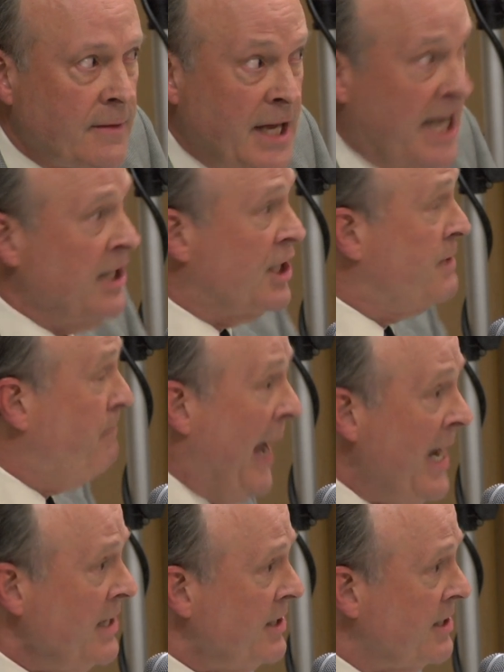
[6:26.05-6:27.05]
in
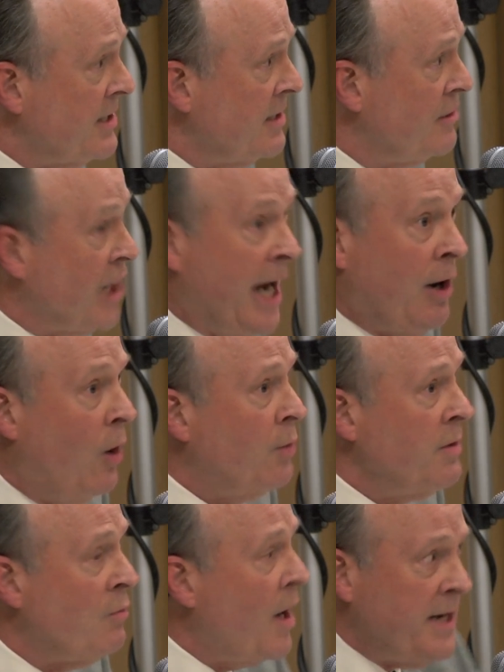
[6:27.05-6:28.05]
space. John
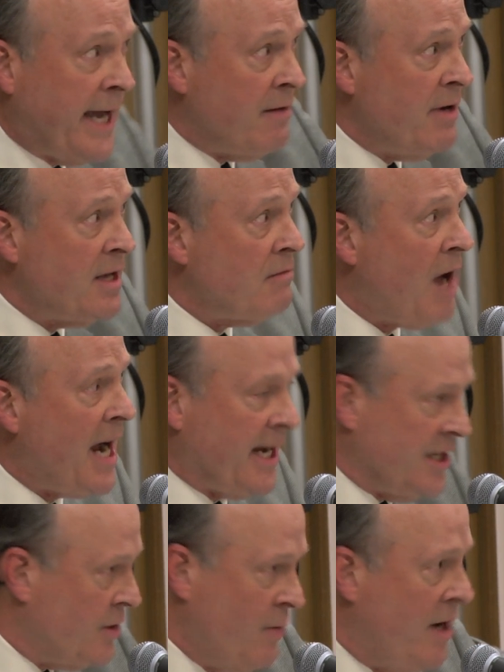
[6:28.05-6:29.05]
Holdren wanted to get rid of the
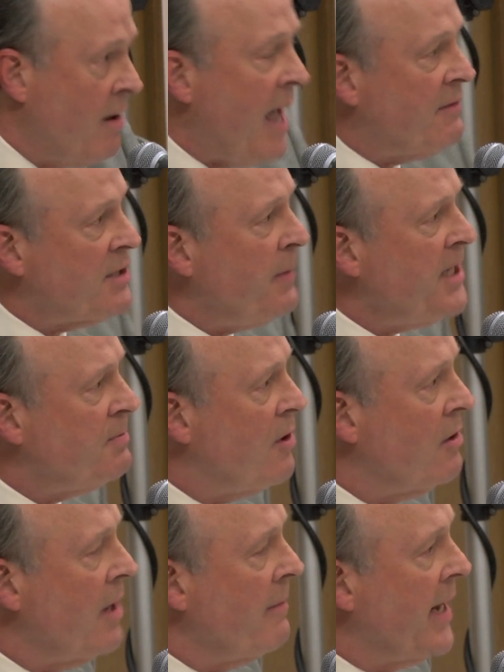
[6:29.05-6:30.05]
rockets. We don't have a space
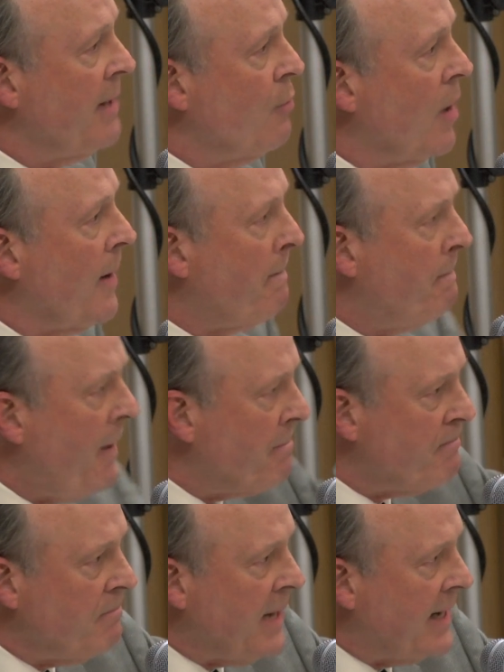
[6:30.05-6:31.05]
program anymore.
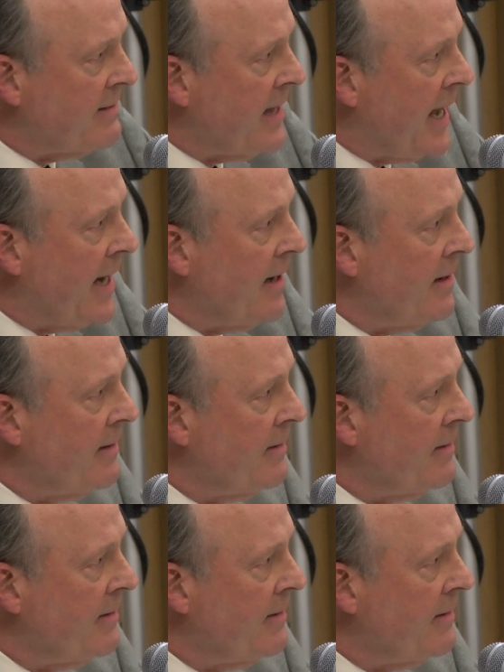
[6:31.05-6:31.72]
Oh, like that.